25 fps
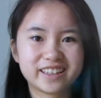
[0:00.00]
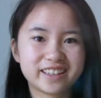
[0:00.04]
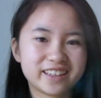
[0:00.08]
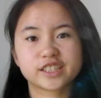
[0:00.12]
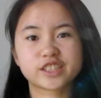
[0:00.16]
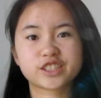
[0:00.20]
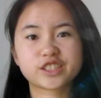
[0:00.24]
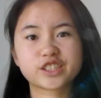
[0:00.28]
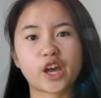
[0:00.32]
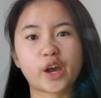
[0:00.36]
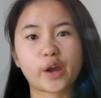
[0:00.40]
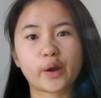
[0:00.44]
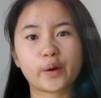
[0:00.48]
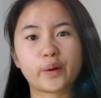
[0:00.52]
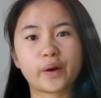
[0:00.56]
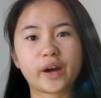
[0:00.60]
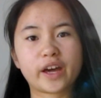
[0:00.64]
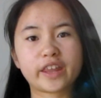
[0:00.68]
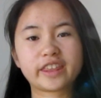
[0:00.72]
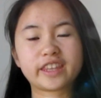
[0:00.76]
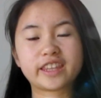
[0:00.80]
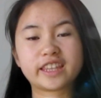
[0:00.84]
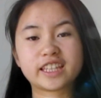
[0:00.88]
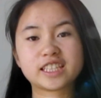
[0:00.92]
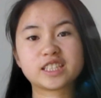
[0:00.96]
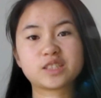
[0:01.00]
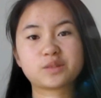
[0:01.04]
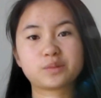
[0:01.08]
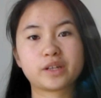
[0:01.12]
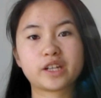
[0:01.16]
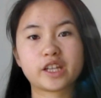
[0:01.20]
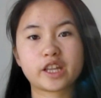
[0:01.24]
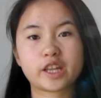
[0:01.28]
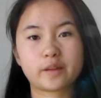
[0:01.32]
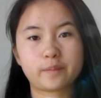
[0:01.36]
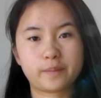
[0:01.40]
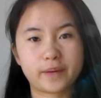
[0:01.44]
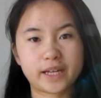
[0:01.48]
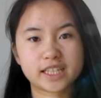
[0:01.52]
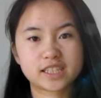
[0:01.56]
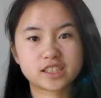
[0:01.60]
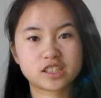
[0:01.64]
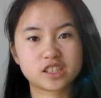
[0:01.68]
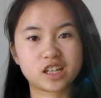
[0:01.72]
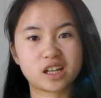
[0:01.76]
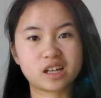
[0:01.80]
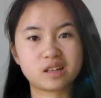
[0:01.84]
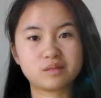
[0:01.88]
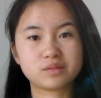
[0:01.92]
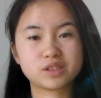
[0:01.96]
So I think this is one of the best
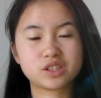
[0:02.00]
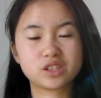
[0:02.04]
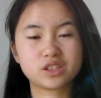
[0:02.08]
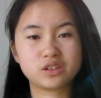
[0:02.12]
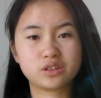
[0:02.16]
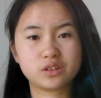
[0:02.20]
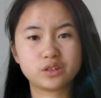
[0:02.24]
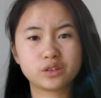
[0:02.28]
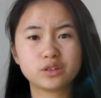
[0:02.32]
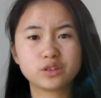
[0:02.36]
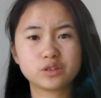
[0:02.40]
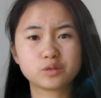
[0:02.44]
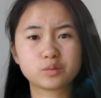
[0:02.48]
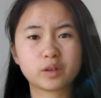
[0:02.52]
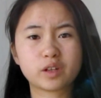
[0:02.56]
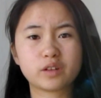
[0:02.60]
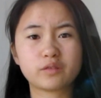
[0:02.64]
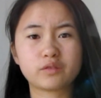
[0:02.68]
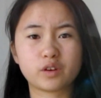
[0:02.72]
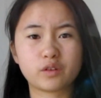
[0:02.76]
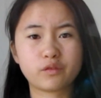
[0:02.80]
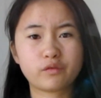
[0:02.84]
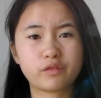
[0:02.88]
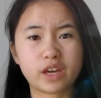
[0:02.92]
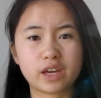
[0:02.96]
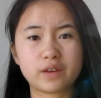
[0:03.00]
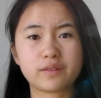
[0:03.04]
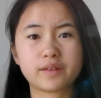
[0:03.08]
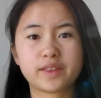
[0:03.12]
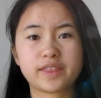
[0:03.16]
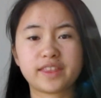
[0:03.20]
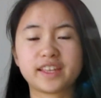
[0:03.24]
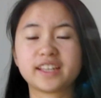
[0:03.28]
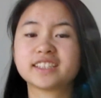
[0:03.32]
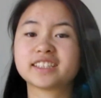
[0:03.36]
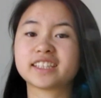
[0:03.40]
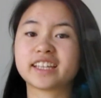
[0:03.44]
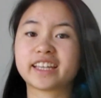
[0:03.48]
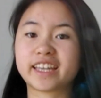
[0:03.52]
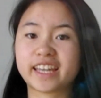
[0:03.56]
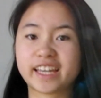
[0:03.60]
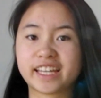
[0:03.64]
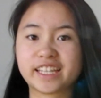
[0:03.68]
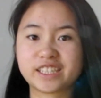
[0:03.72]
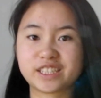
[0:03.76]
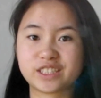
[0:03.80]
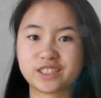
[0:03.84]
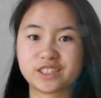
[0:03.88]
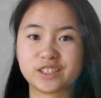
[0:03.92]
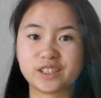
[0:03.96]
times to use one of your favourite things
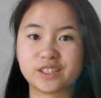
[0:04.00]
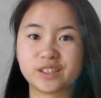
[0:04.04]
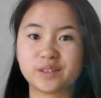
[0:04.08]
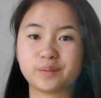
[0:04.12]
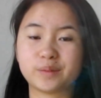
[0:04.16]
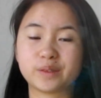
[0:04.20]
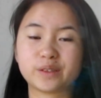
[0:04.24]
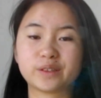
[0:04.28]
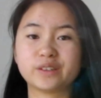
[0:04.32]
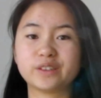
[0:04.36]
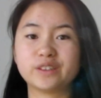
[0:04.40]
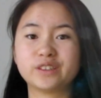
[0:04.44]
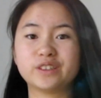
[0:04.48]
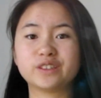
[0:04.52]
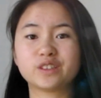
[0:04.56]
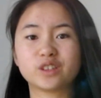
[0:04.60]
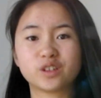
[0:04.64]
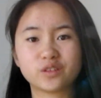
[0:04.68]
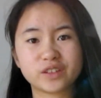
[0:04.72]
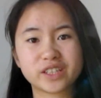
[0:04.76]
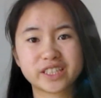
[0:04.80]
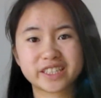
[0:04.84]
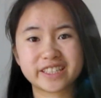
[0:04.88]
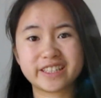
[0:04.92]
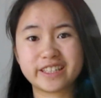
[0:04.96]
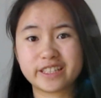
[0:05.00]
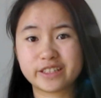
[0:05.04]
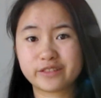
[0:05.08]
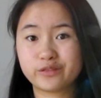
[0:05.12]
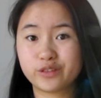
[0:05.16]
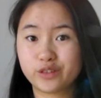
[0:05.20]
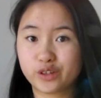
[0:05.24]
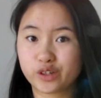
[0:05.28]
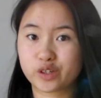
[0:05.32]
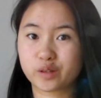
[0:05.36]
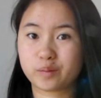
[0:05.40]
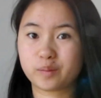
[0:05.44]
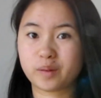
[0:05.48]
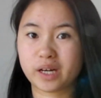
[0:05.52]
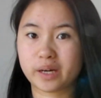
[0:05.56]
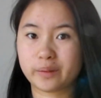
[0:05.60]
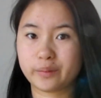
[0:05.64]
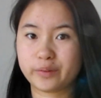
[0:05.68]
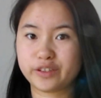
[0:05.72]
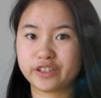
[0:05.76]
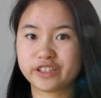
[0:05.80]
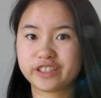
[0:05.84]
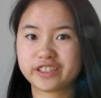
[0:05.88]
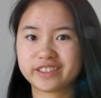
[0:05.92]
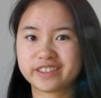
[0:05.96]
against you, because obviously it's for a good
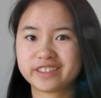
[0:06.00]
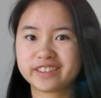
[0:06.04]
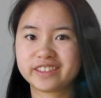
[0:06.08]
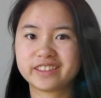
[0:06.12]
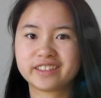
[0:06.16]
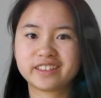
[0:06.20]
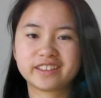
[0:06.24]
purpose.